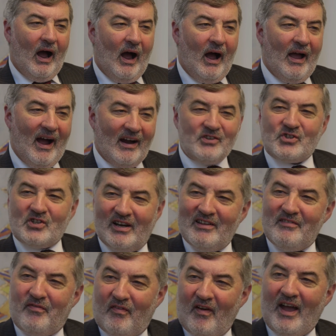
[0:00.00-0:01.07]
I actually
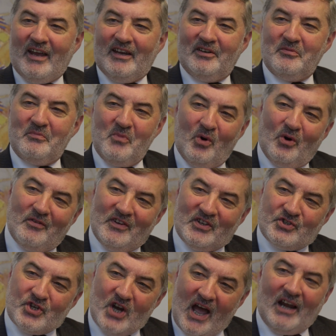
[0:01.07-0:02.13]
find more of a
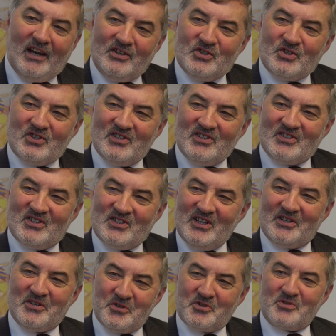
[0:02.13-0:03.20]
challenge to the
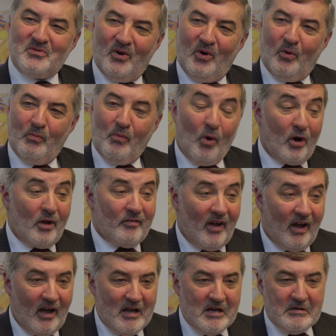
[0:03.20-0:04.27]
status quo, more of
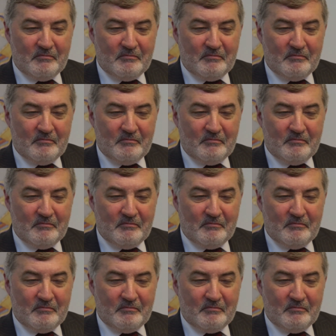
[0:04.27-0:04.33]
a,